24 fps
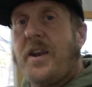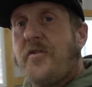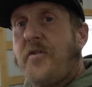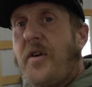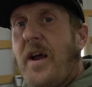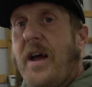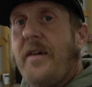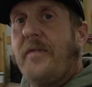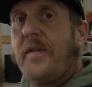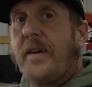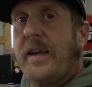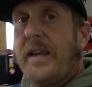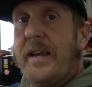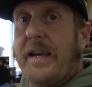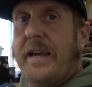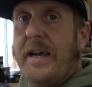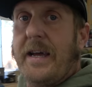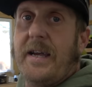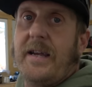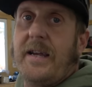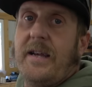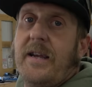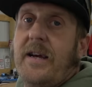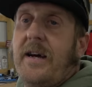of driving at
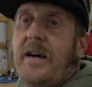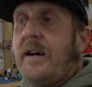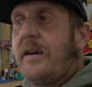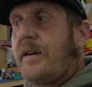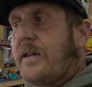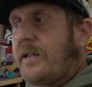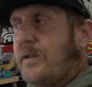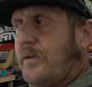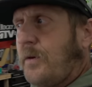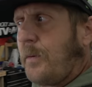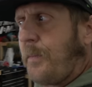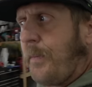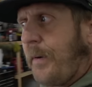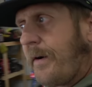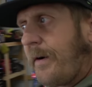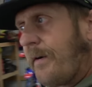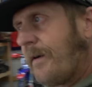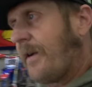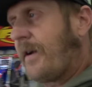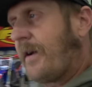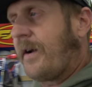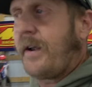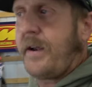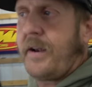night because uh, we were
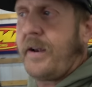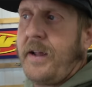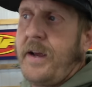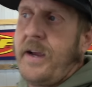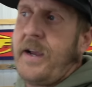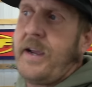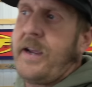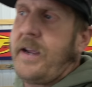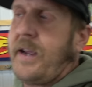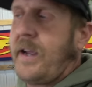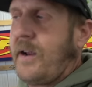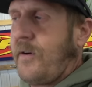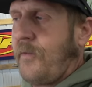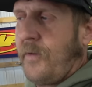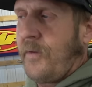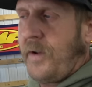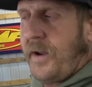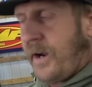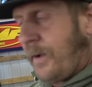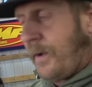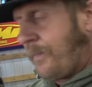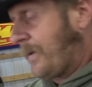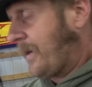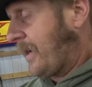pre-running at night and
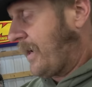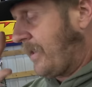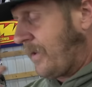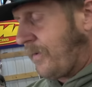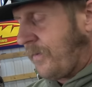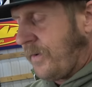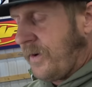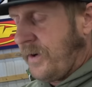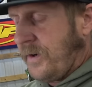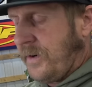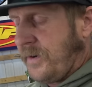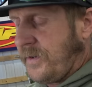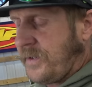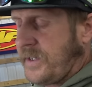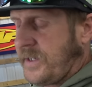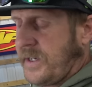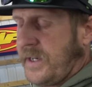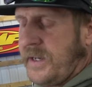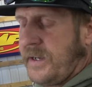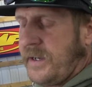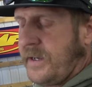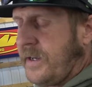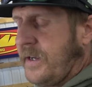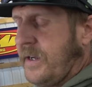running up and down the roads,
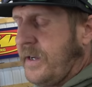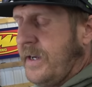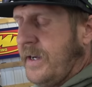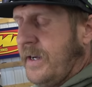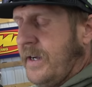and